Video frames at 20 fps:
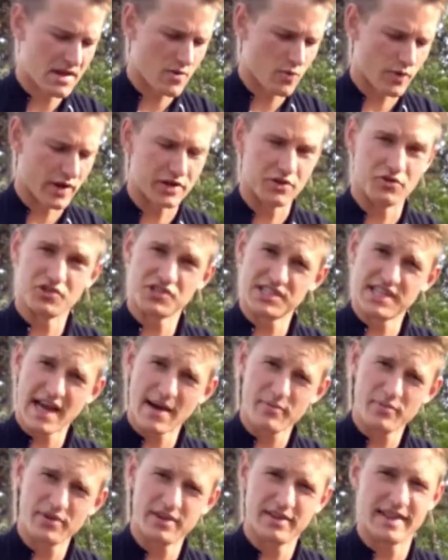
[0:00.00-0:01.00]
when you
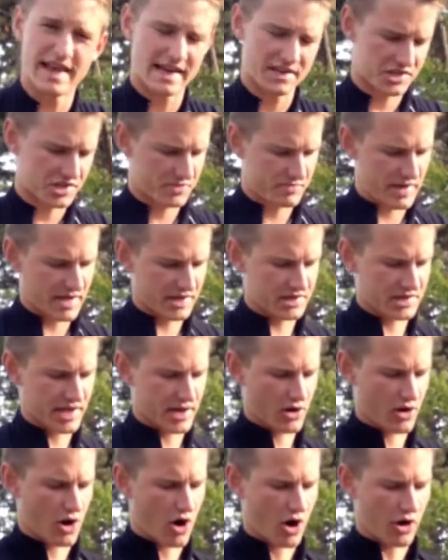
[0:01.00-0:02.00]
step, and that just means that
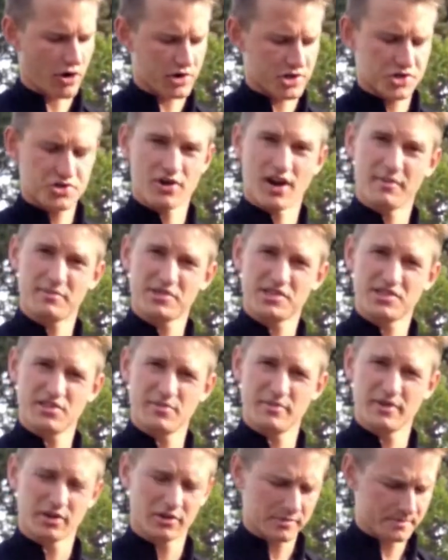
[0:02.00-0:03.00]
your arch drops to the
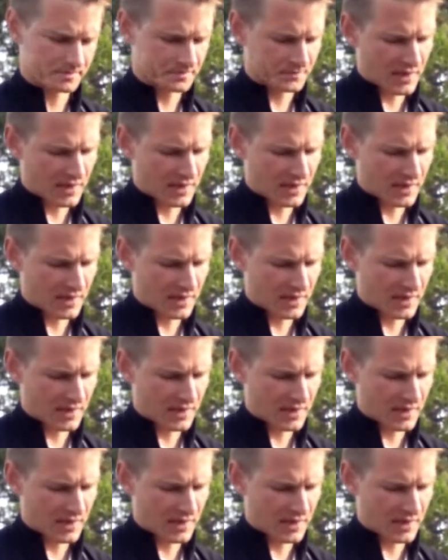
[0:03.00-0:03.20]
middle,